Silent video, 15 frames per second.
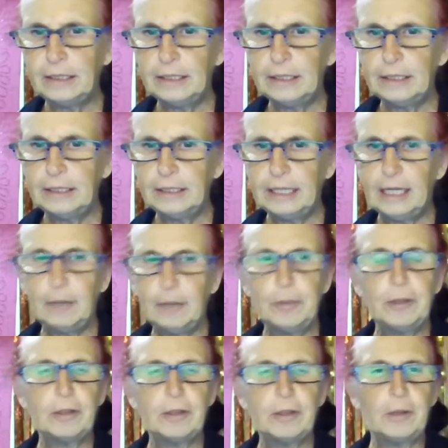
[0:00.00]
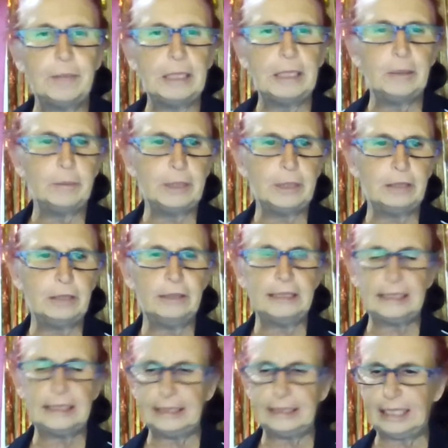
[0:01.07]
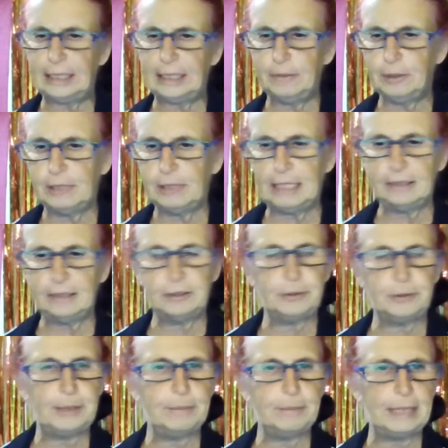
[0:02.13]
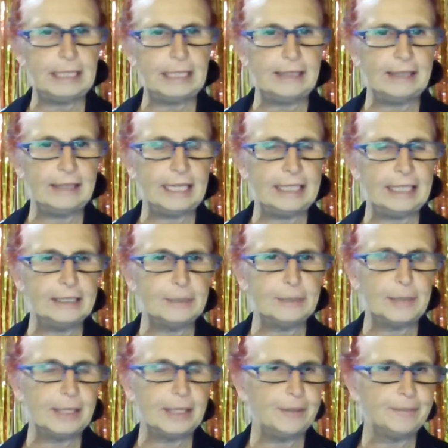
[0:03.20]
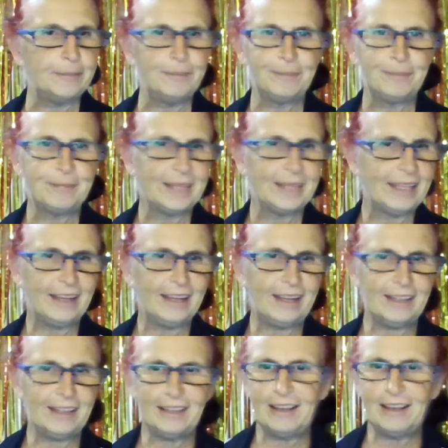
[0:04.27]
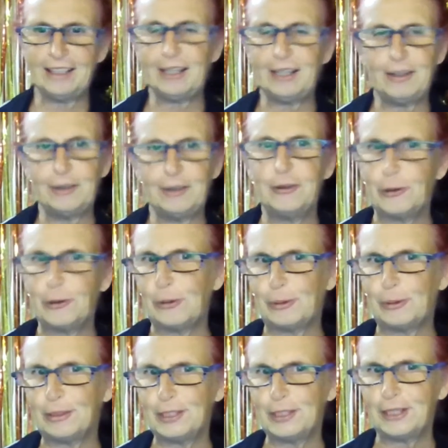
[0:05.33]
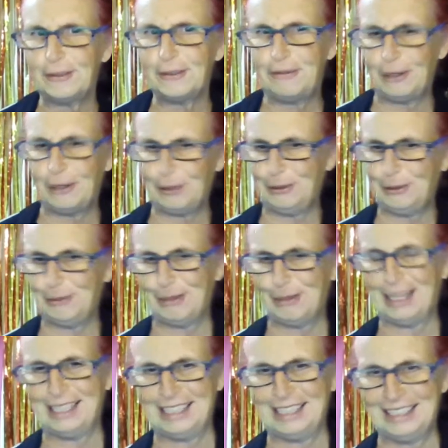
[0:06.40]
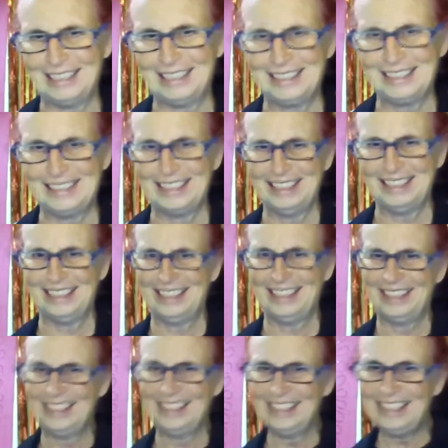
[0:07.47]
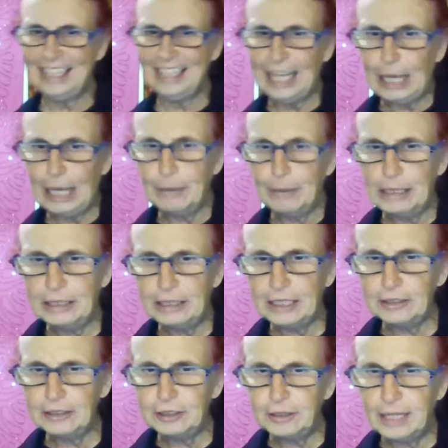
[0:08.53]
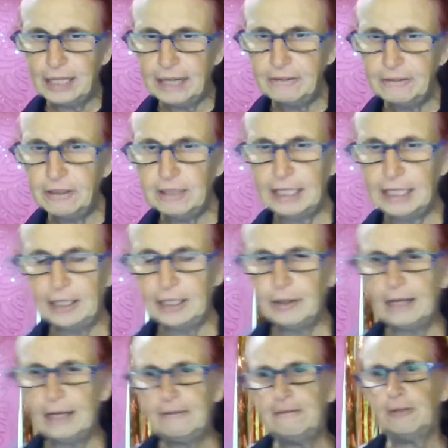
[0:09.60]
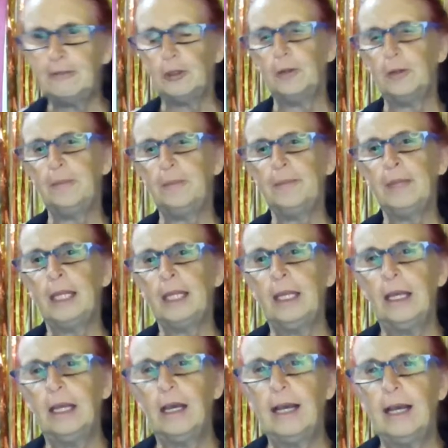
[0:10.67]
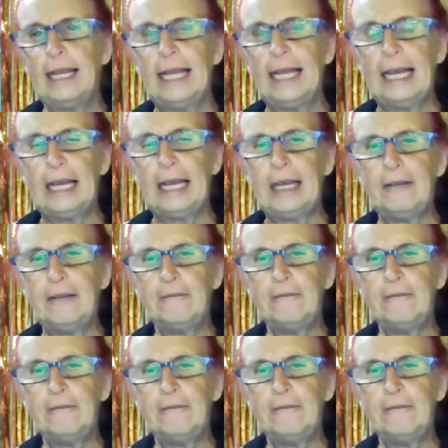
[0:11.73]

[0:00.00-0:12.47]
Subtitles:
Yeah, I put a comment on Blue's today. I'm not allowed to eat many things, but I can't not watch her food ones. How many channels do you have? Look like you have 4. I have